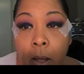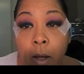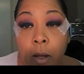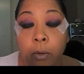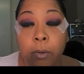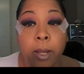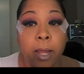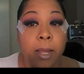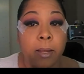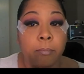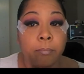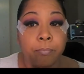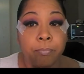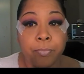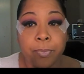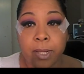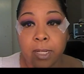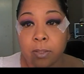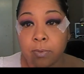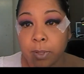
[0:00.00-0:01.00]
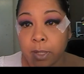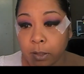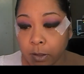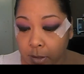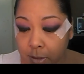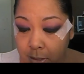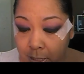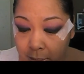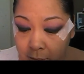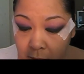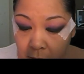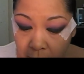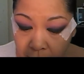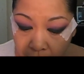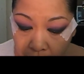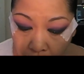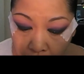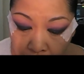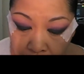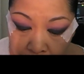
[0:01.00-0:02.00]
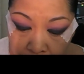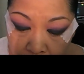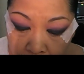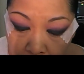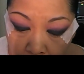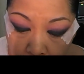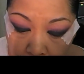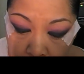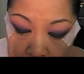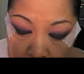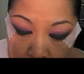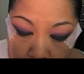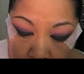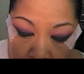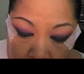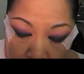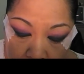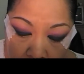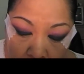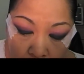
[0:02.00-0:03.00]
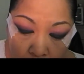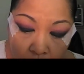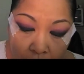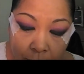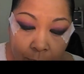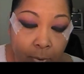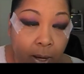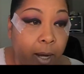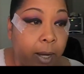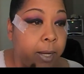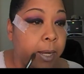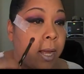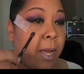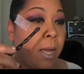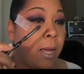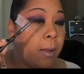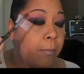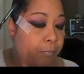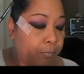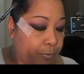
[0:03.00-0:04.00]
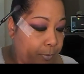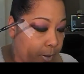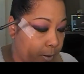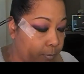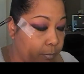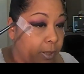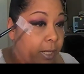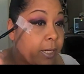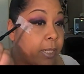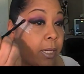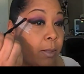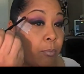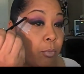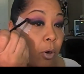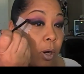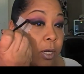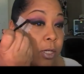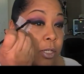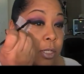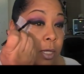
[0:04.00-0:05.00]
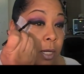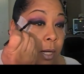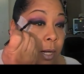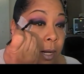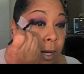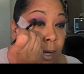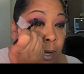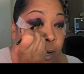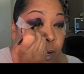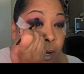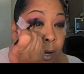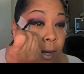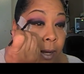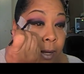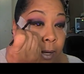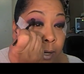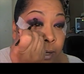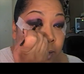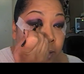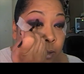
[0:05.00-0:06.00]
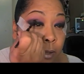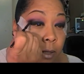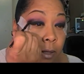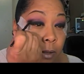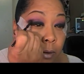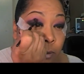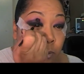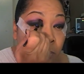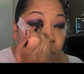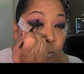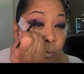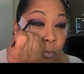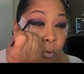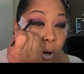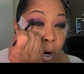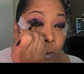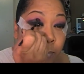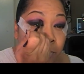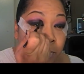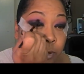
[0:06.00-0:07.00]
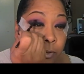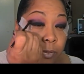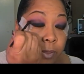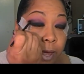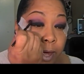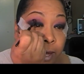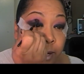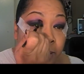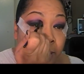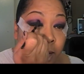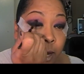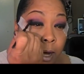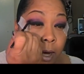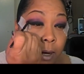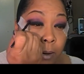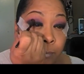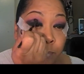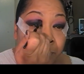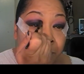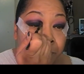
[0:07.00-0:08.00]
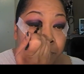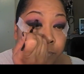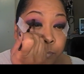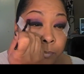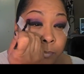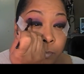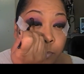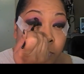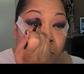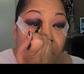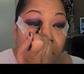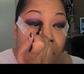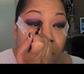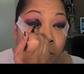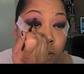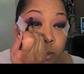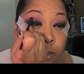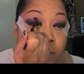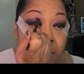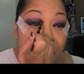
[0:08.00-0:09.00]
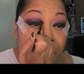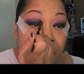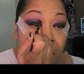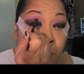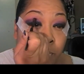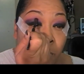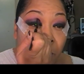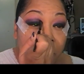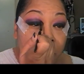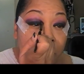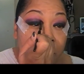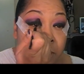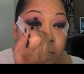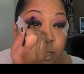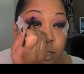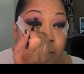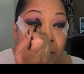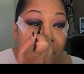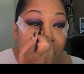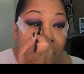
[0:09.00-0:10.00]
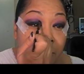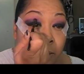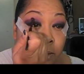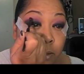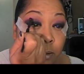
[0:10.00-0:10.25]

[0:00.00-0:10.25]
Okay, that's what it looks like so far. I'm going to go back in with my um, blending brush and where I put that um, Semi Precious and that